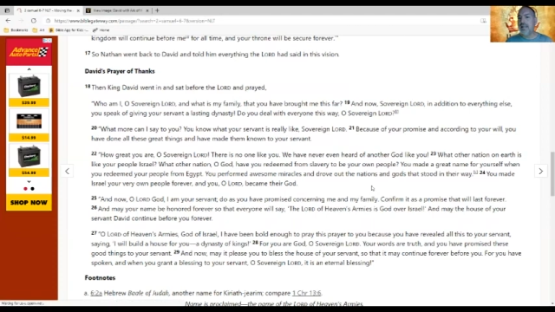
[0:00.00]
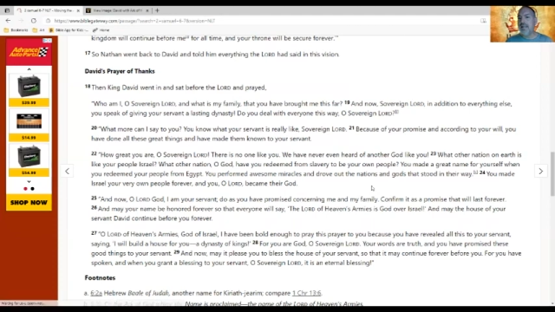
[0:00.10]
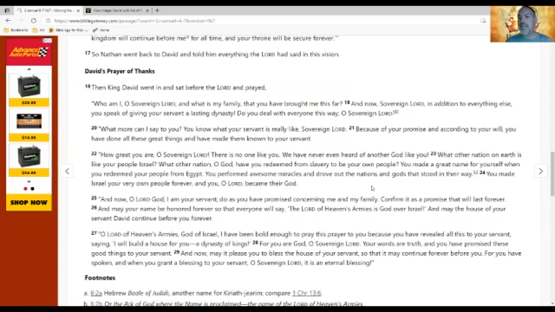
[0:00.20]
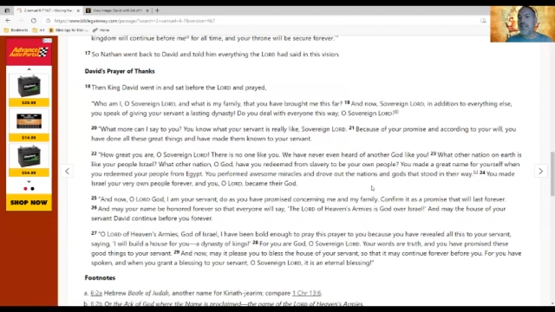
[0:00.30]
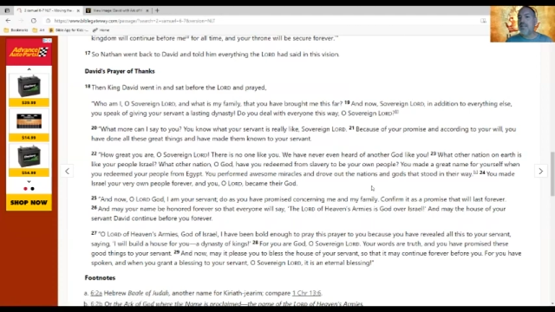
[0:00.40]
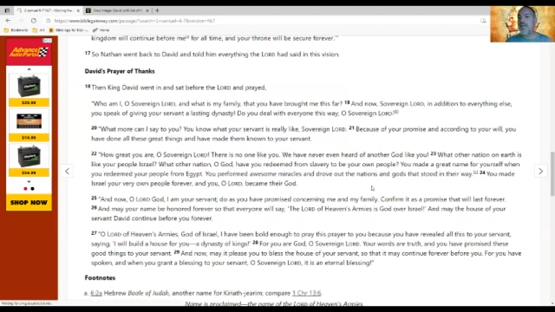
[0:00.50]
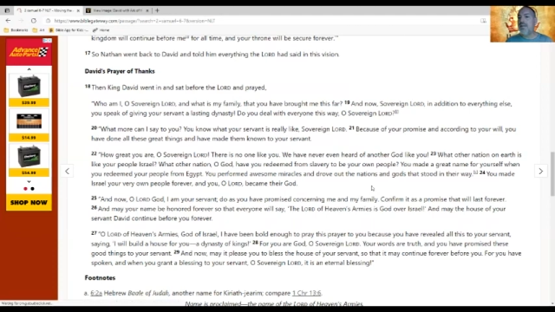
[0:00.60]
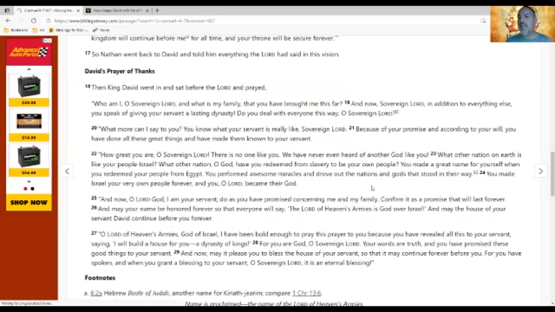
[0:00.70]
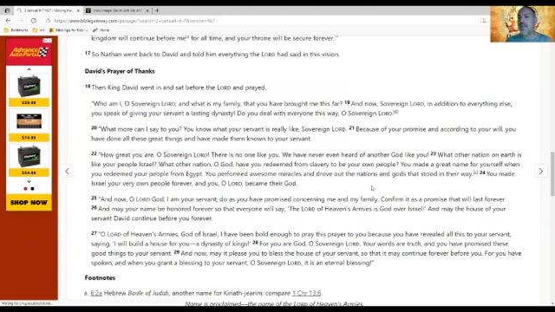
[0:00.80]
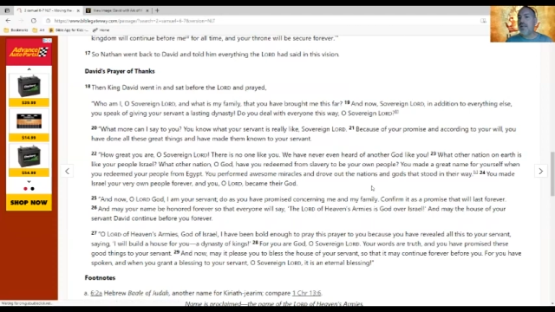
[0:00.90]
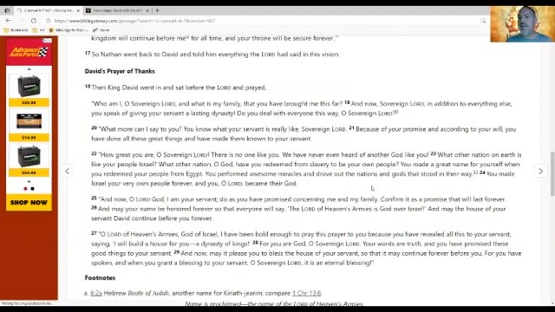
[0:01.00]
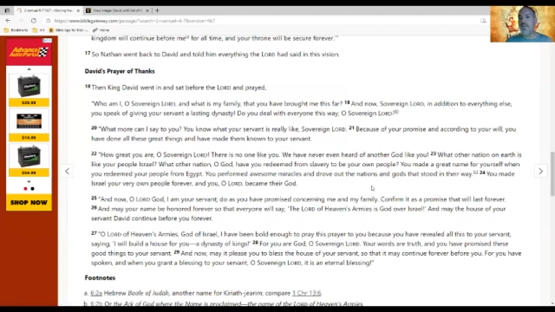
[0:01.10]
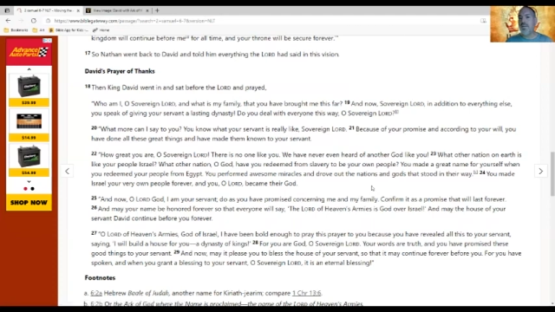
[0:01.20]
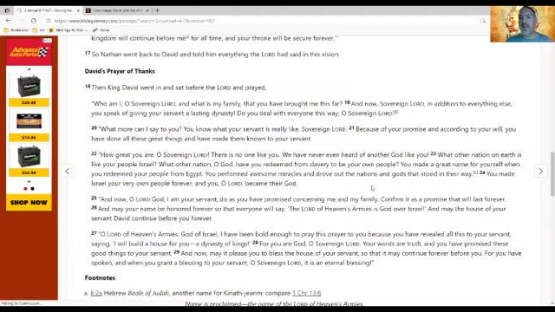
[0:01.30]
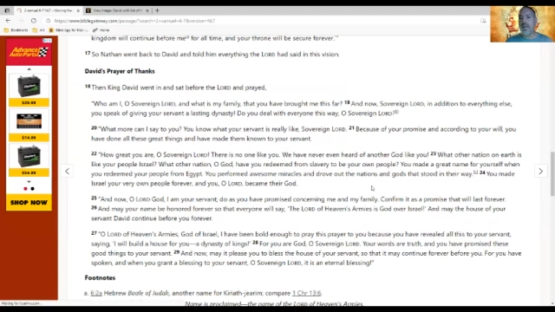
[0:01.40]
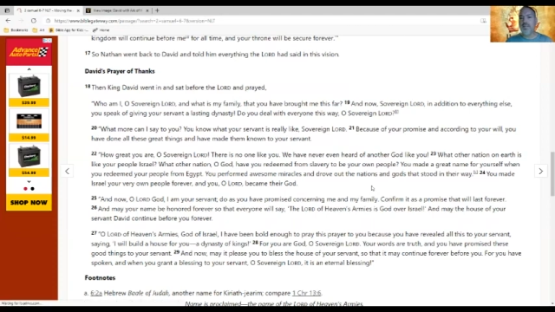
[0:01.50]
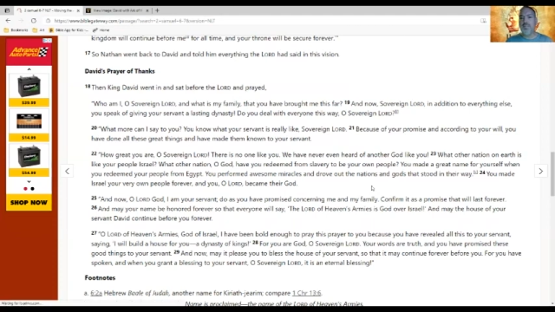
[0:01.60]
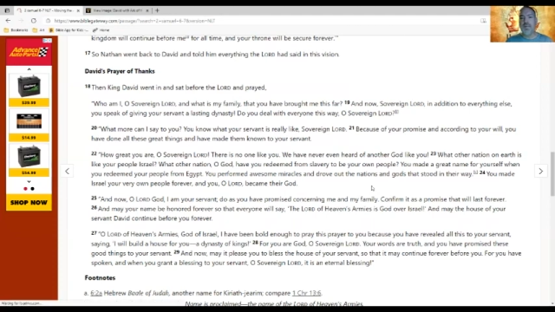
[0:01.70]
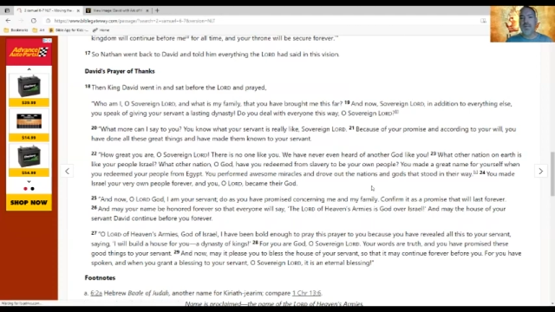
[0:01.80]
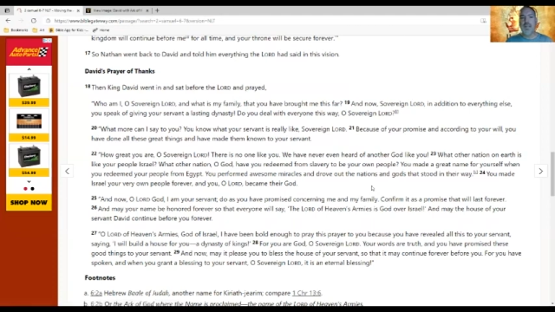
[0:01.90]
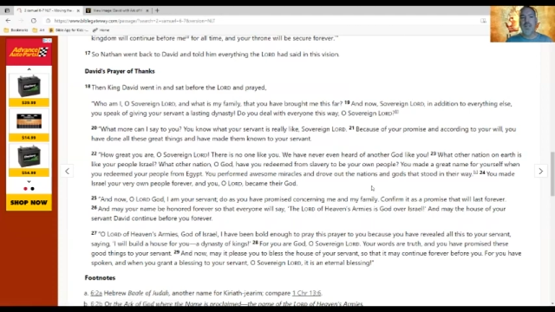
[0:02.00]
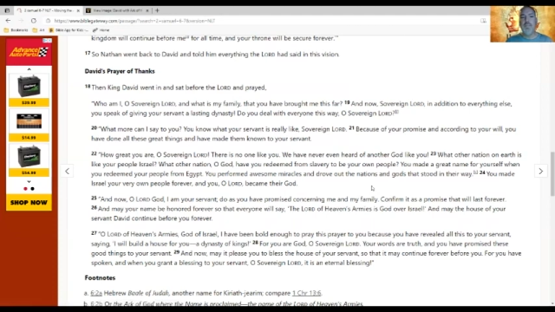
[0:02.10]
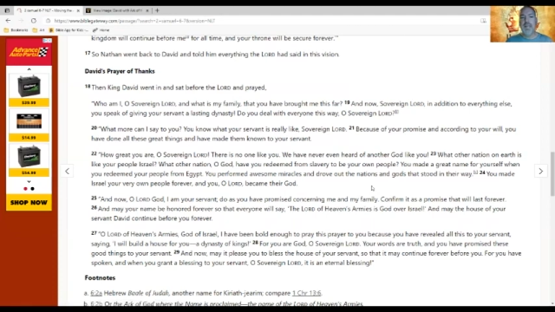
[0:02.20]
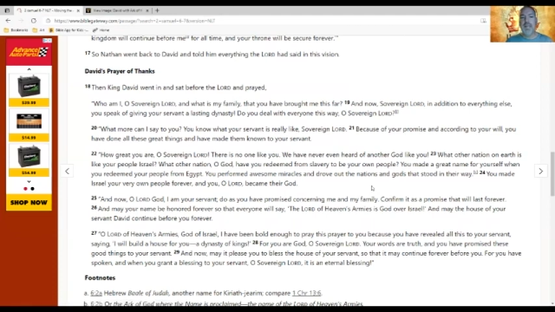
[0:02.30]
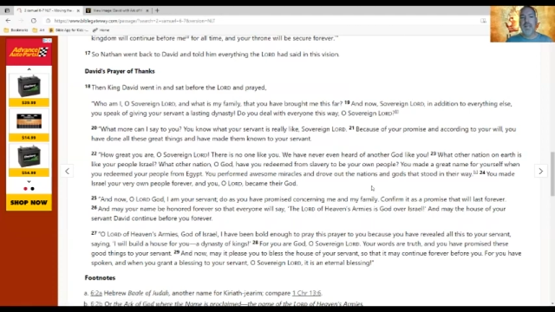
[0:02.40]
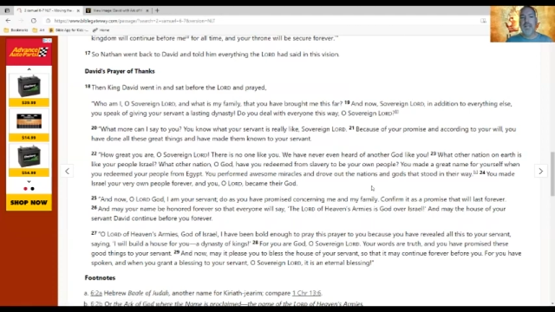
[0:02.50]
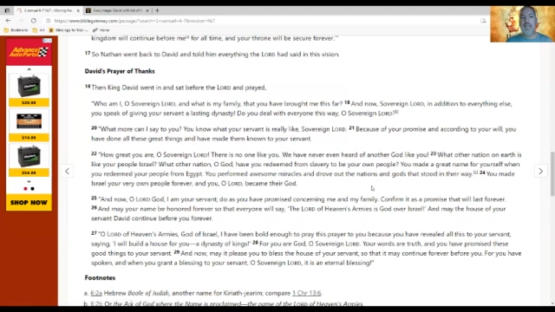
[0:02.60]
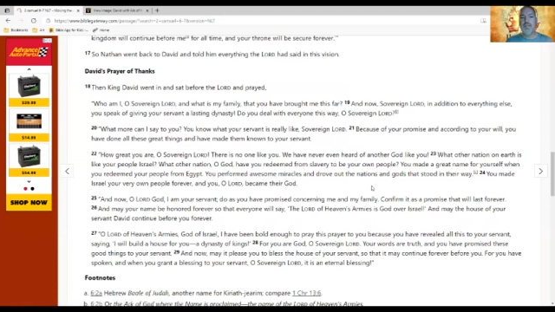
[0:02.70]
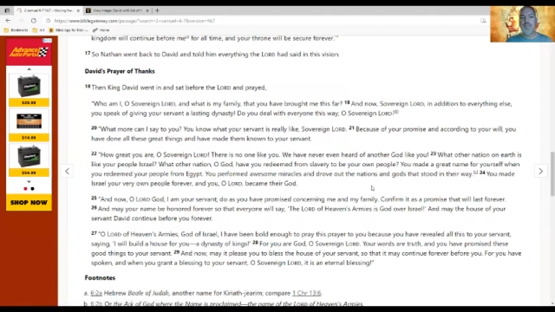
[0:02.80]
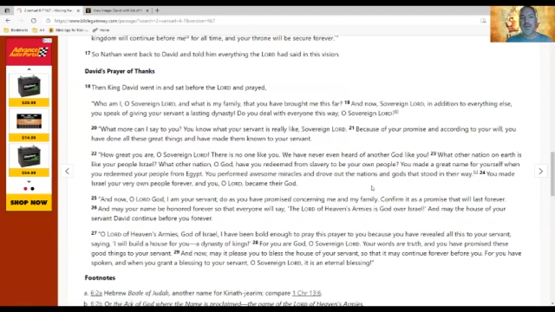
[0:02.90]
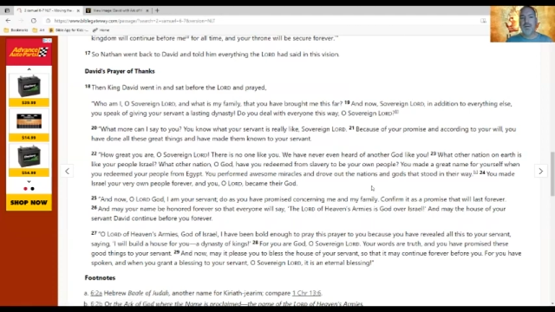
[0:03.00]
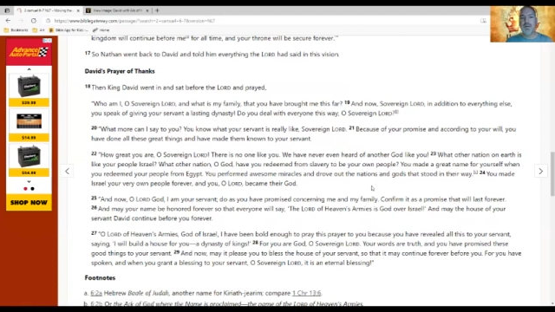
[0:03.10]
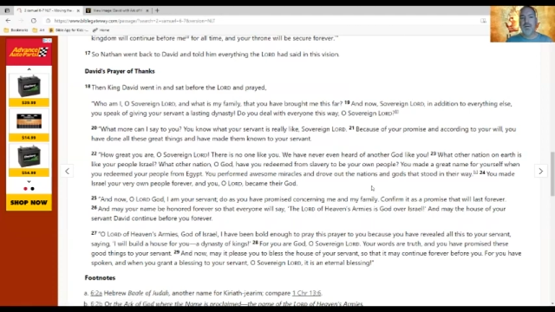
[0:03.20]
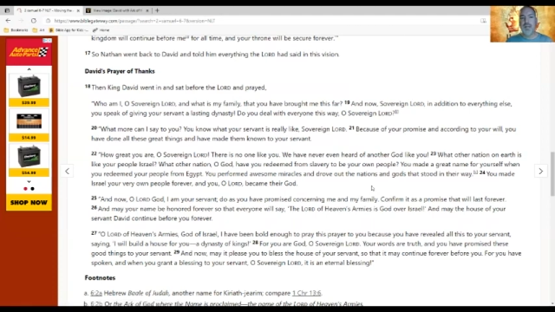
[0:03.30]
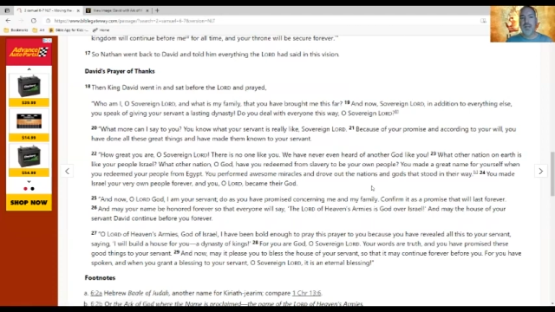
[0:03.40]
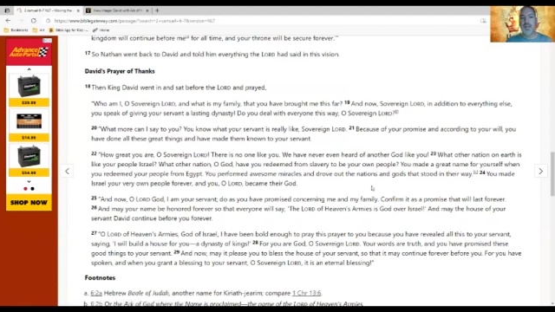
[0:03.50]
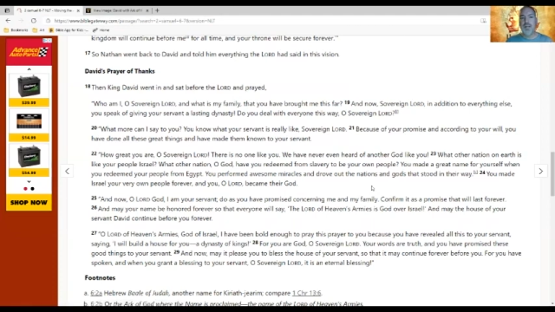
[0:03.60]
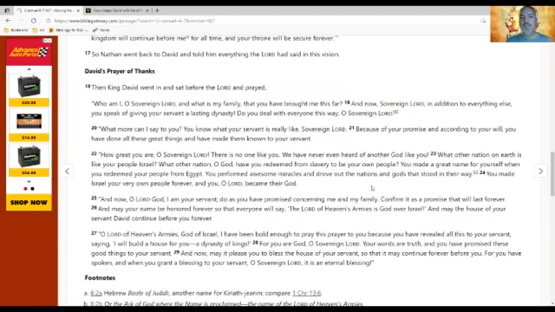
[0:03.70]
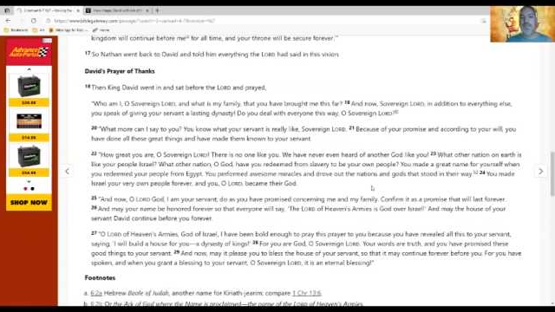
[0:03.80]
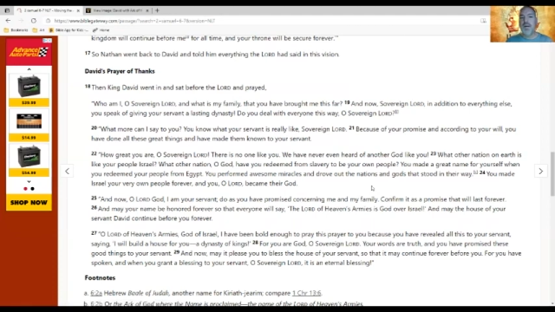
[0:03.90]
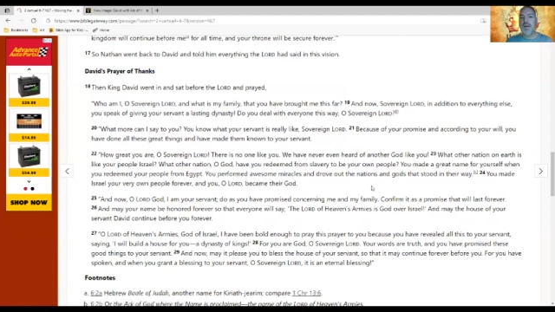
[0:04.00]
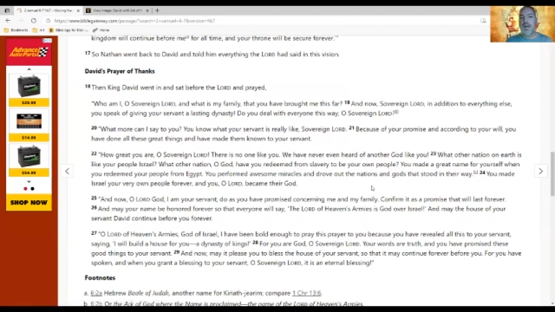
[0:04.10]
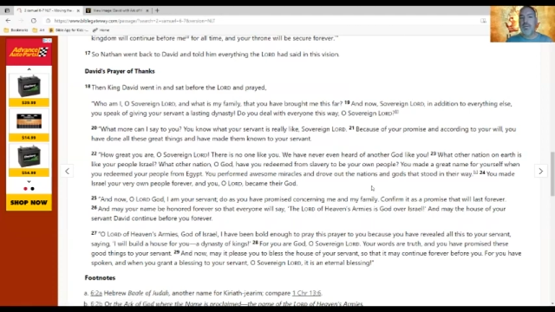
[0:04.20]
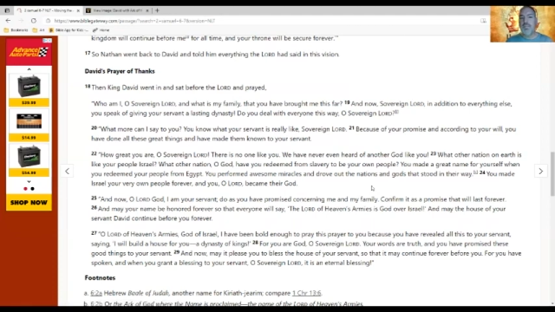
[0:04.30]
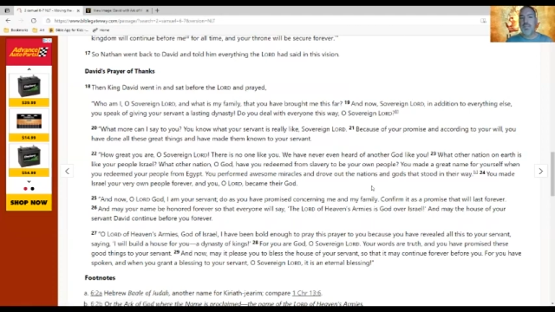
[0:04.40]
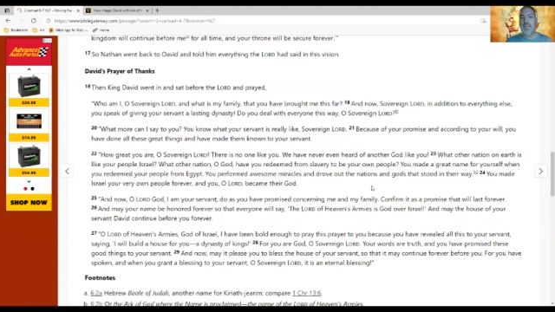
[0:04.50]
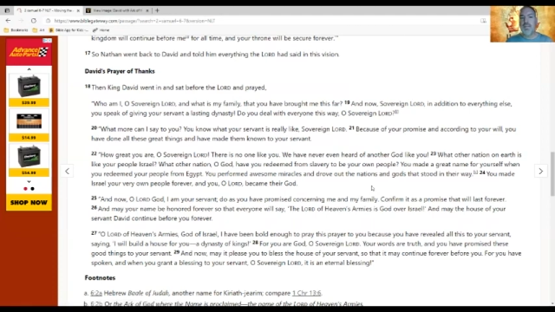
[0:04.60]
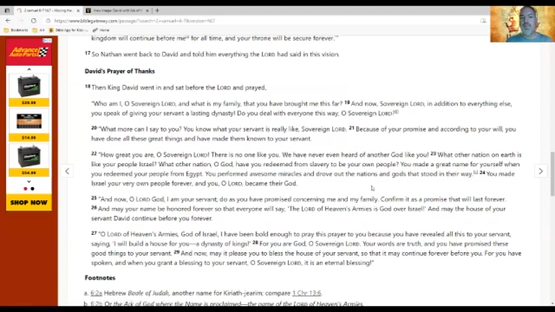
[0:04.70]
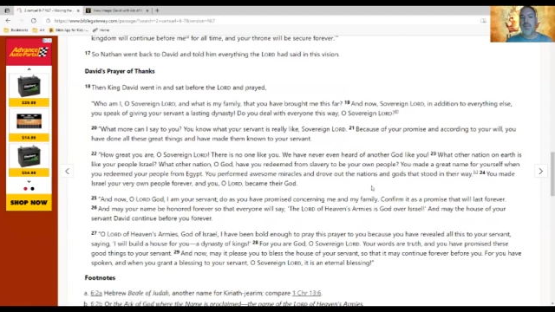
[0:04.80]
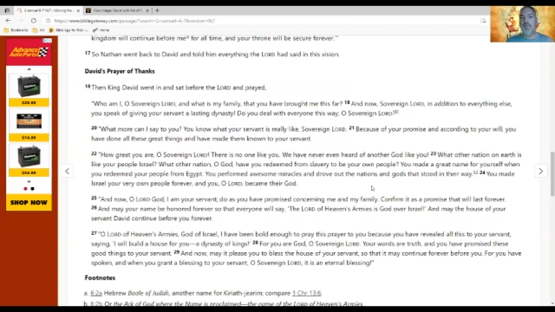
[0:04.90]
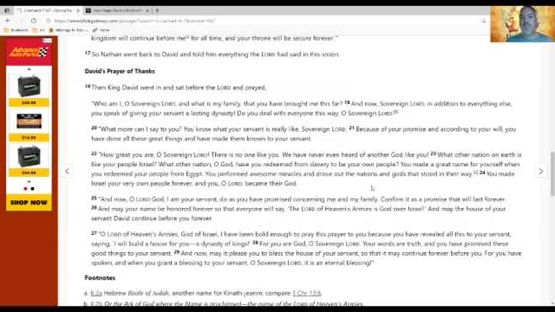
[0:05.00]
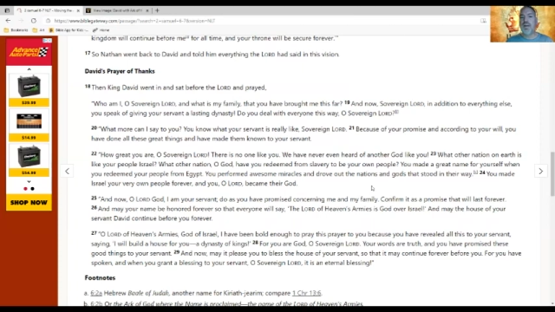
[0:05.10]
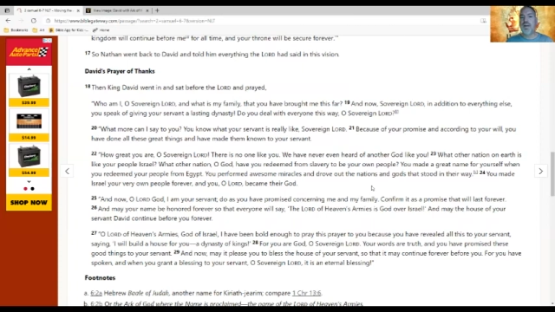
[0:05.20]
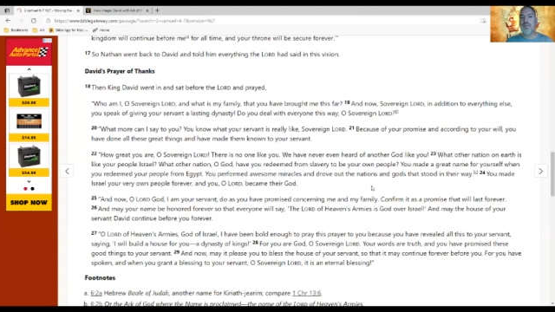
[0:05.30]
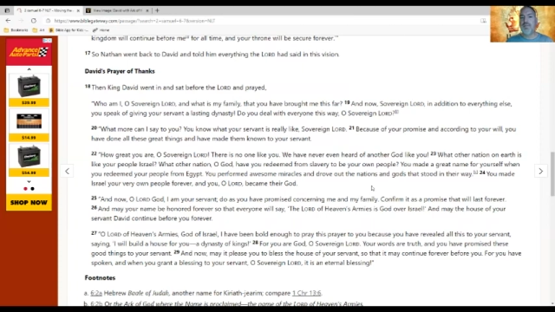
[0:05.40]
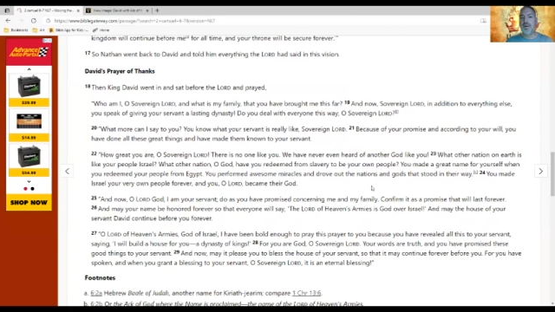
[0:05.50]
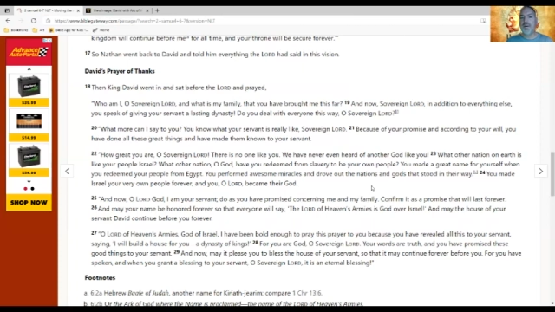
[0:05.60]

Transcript: (no speaker visible)